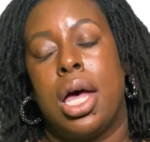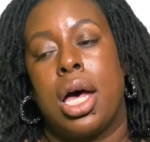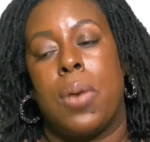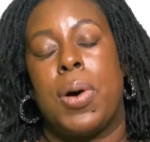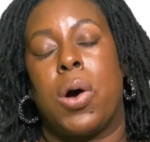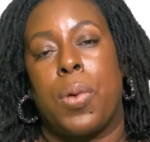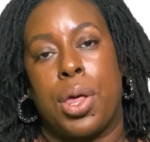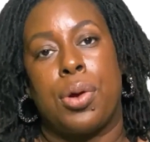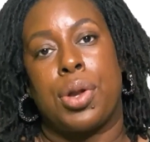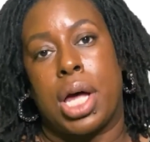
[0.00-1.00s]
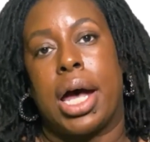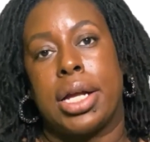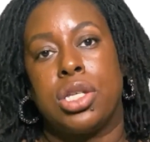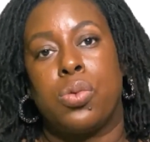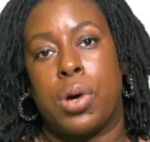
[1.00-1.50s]
about whether or not
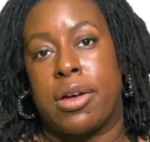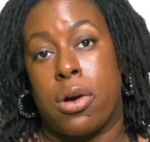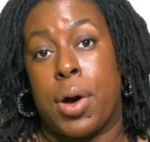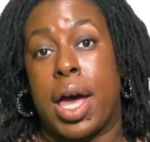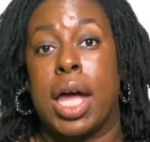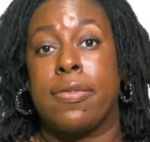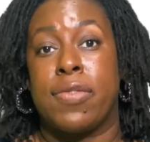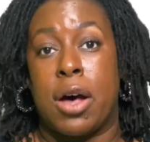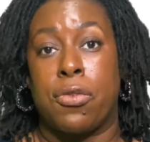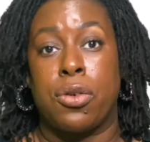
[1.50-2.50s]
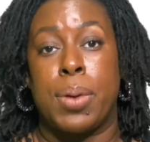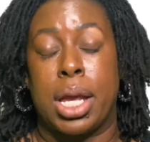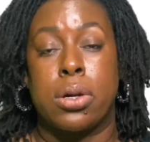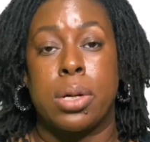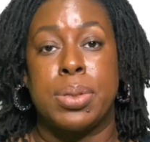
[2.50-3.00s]
you want to go ahead and file for
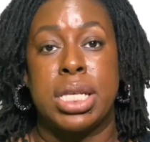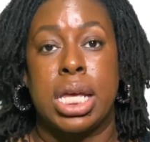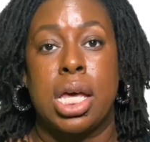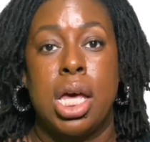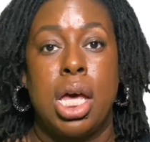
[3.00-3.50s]
bankruptcy.